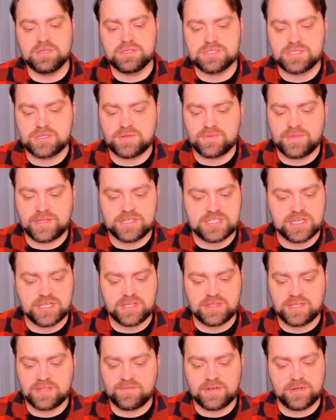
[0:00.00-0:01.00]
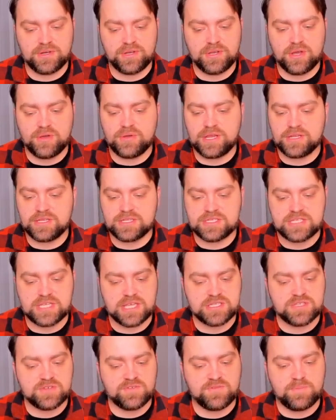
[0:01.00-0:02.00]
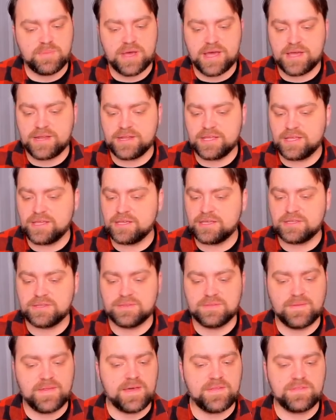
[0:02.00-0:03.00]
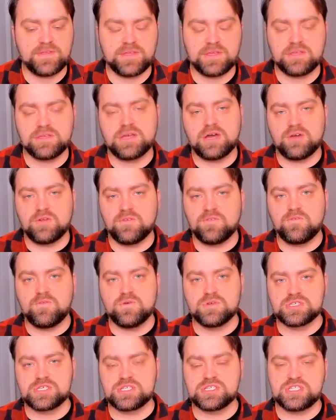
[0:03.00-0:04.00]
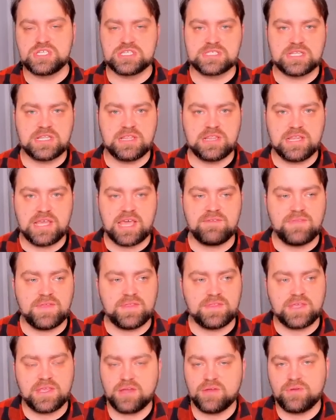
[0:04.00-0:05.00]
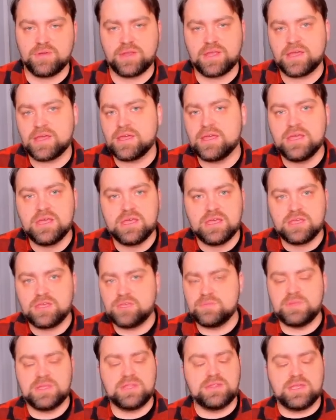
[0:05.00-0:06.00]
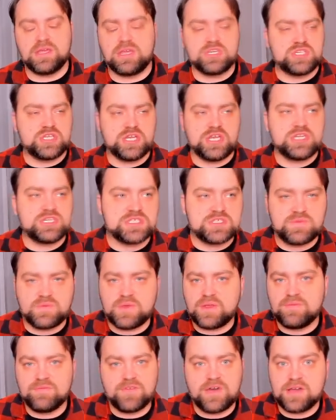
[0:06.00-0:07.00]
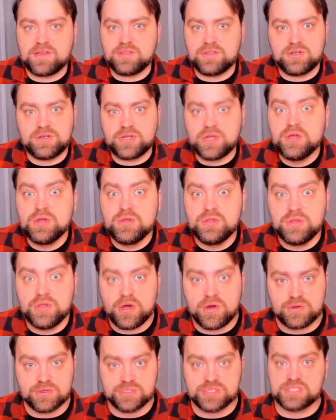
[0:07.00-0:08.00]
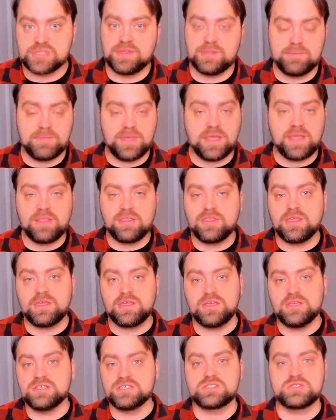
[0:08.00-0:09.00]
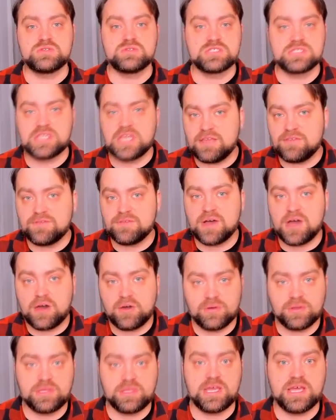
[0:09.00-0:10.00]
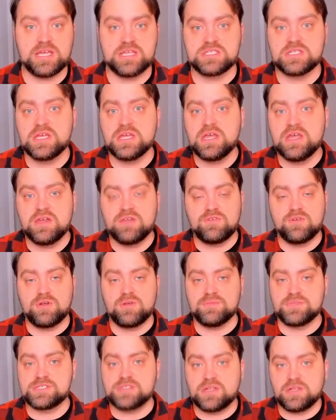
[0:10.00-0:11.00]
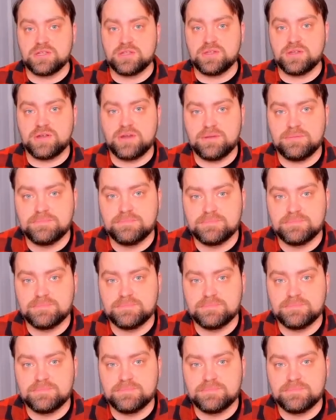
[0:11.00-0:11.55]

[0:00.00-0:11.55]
So they say there were no any sense of panic, nothing. Our forces just left that area. Could be negotiations with Wagner, who knows. The main thing is to save our guys from Soledar.